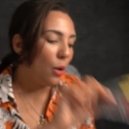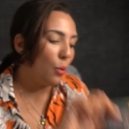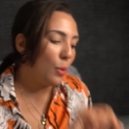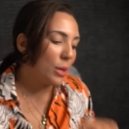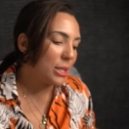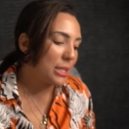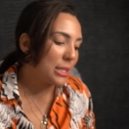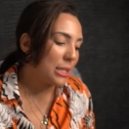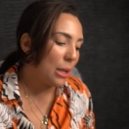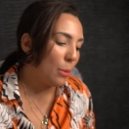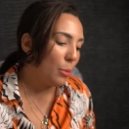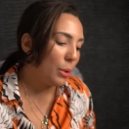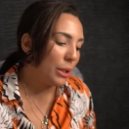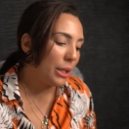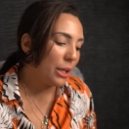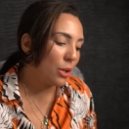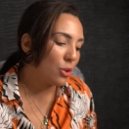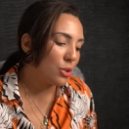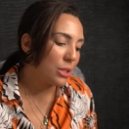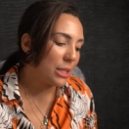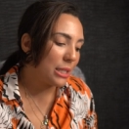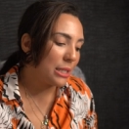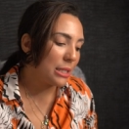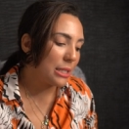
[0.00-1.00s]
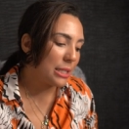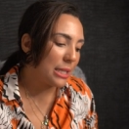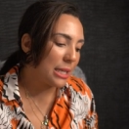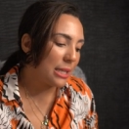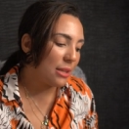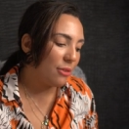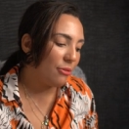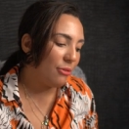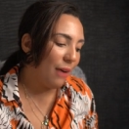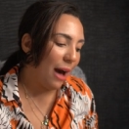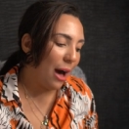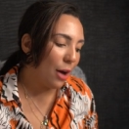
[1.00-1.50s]
was someone here didn't see
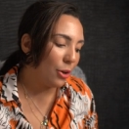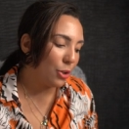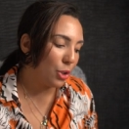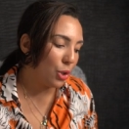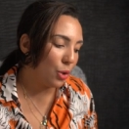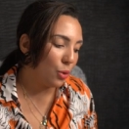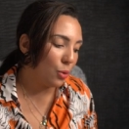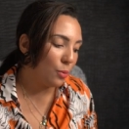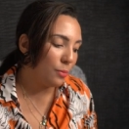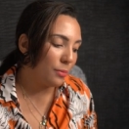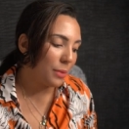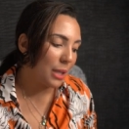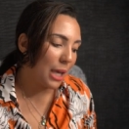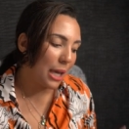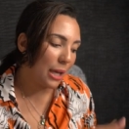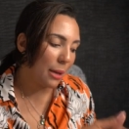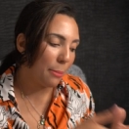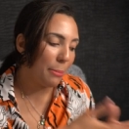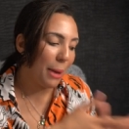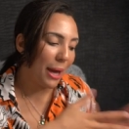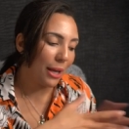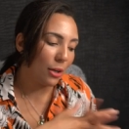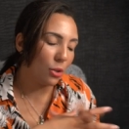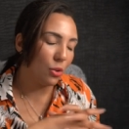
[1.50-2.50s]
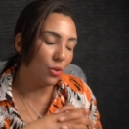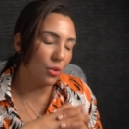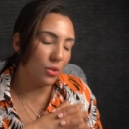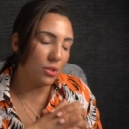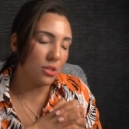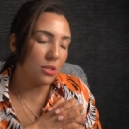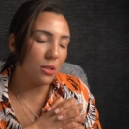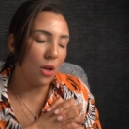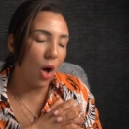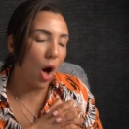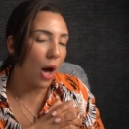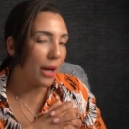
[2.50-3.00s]
the value. King of
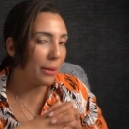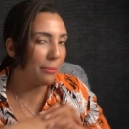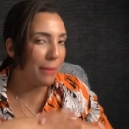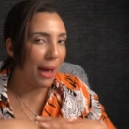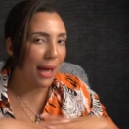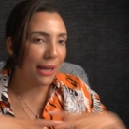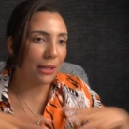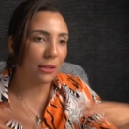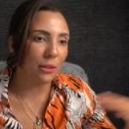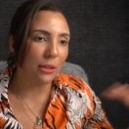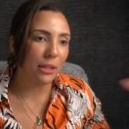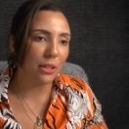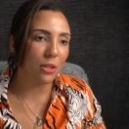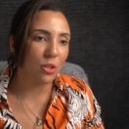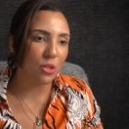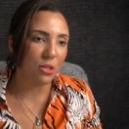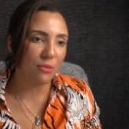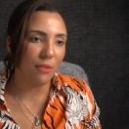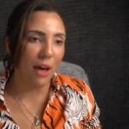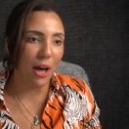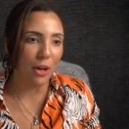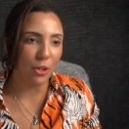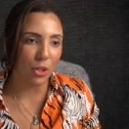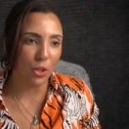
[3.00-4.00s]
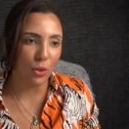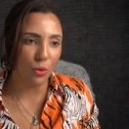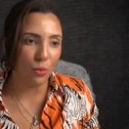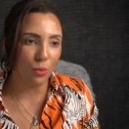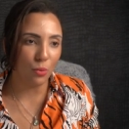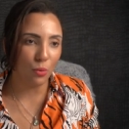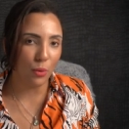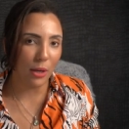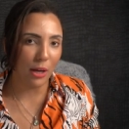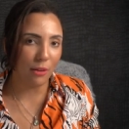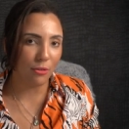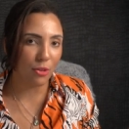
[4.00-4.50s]
Pentacles, automatically there's value.
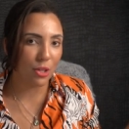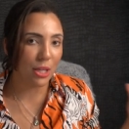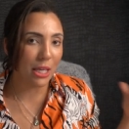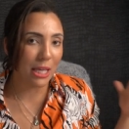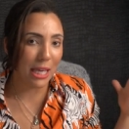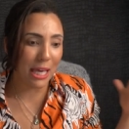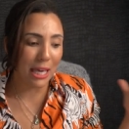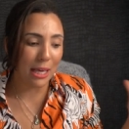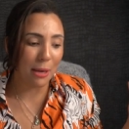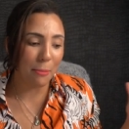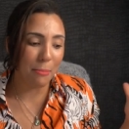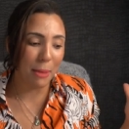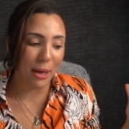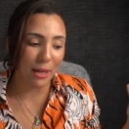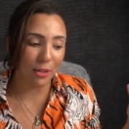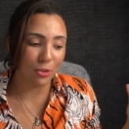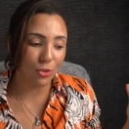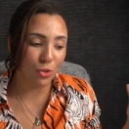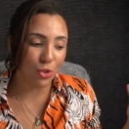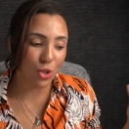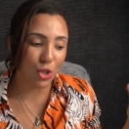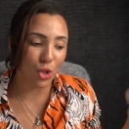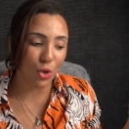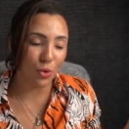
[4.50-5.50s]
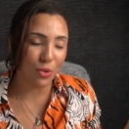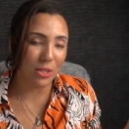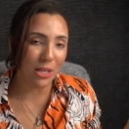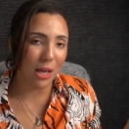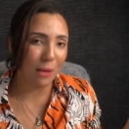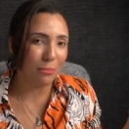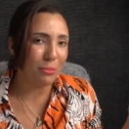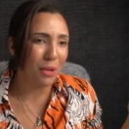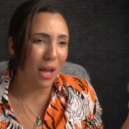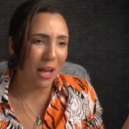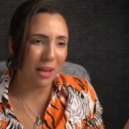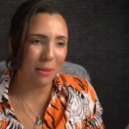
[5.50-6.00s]
Whenever the King of Pentacles shows
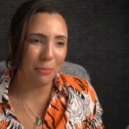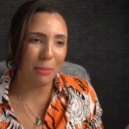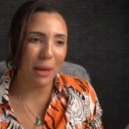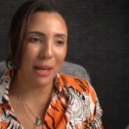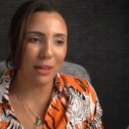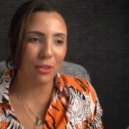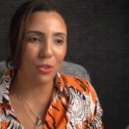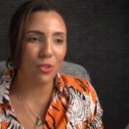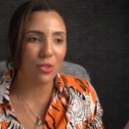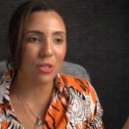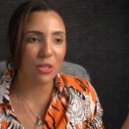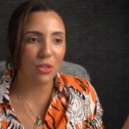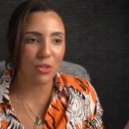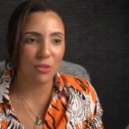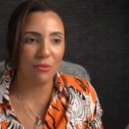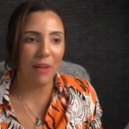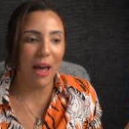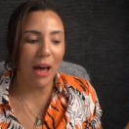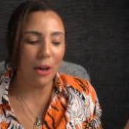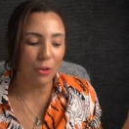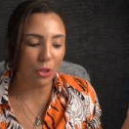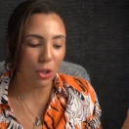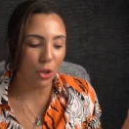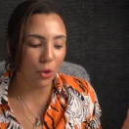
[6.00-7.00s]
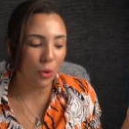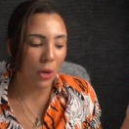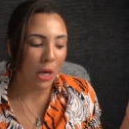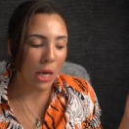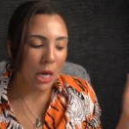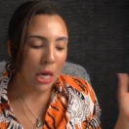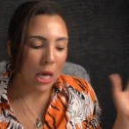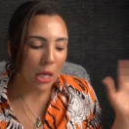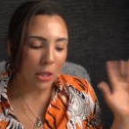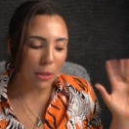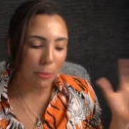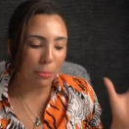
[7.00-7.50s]
up, Nine of Pentacles, there's value.
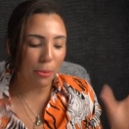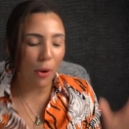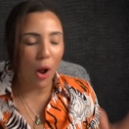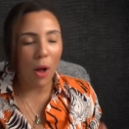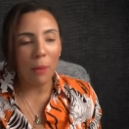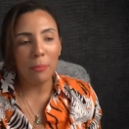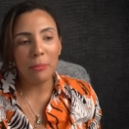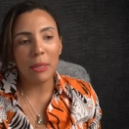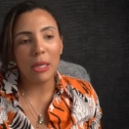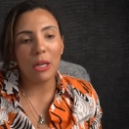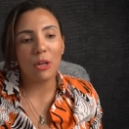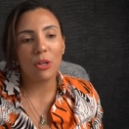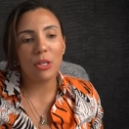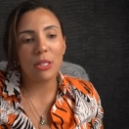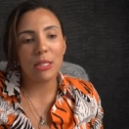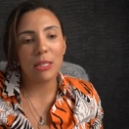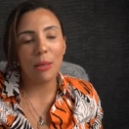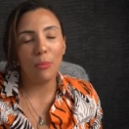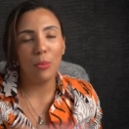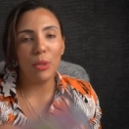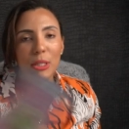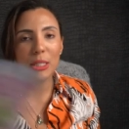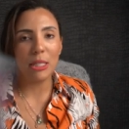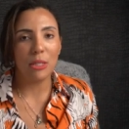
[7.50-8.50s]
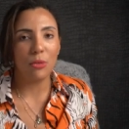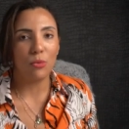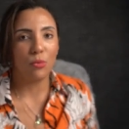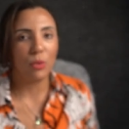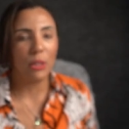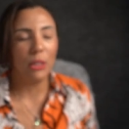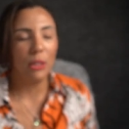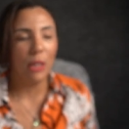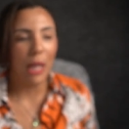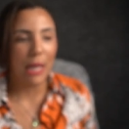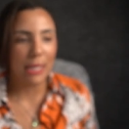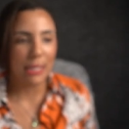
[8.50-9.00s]
The problem here is someone didn't
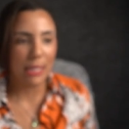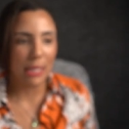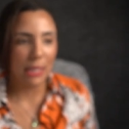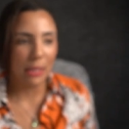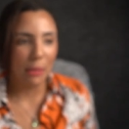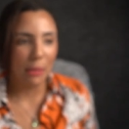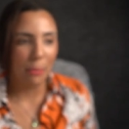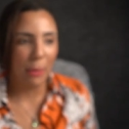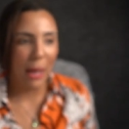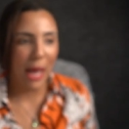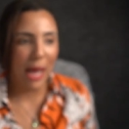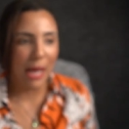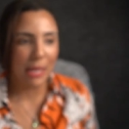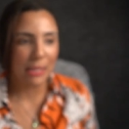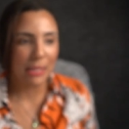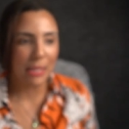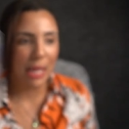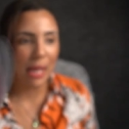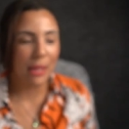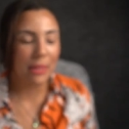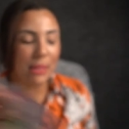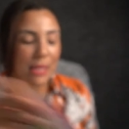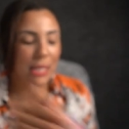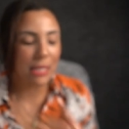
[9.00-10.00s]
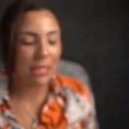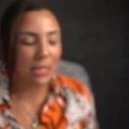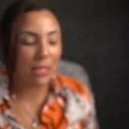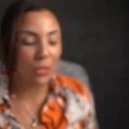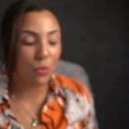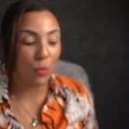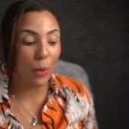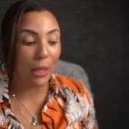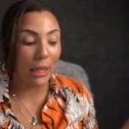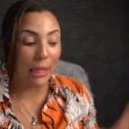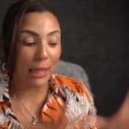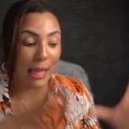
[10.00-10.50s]
realize it in the past. And this is
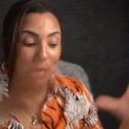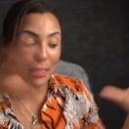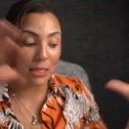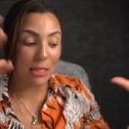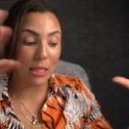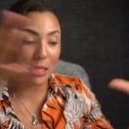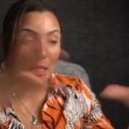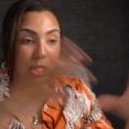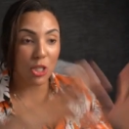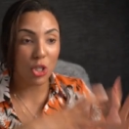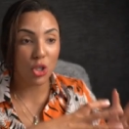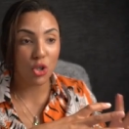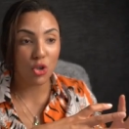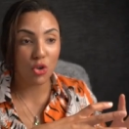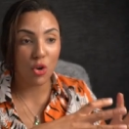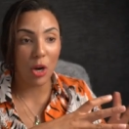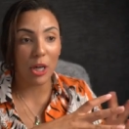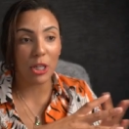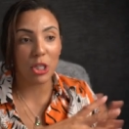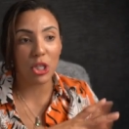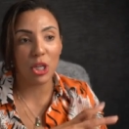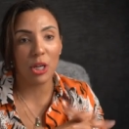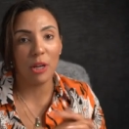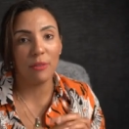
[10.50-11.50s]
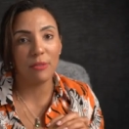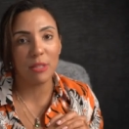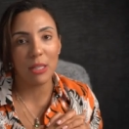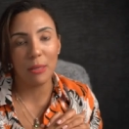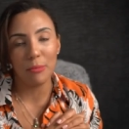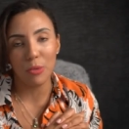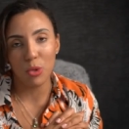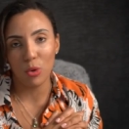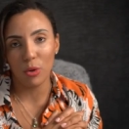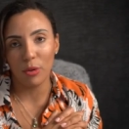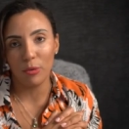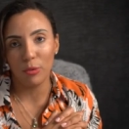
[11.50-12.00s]
what led to the destruction of
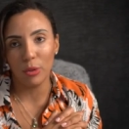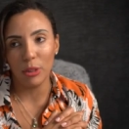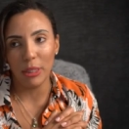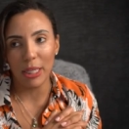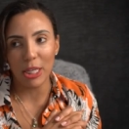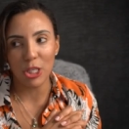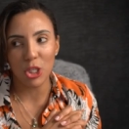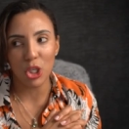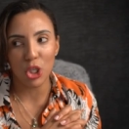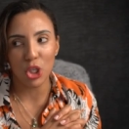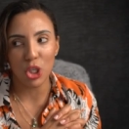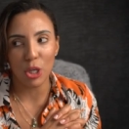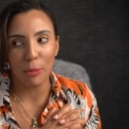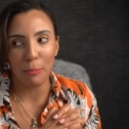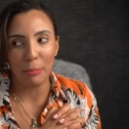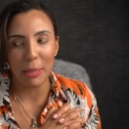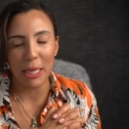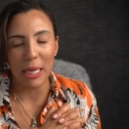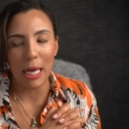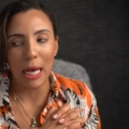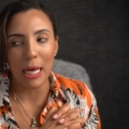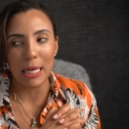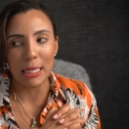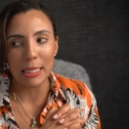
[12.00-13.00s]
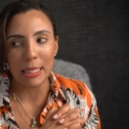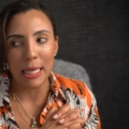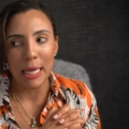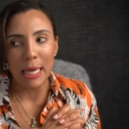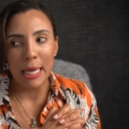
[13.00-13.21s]
some sort of relationship, because